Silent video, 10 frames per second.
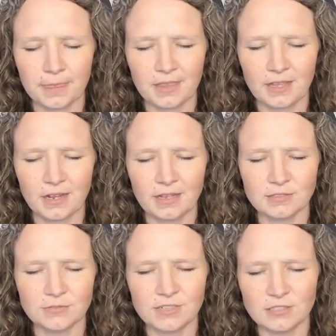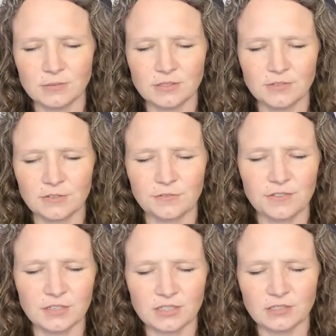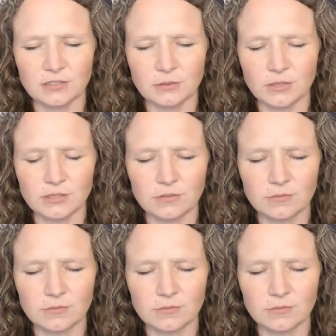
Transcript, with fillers: It has a very specific feeling to it.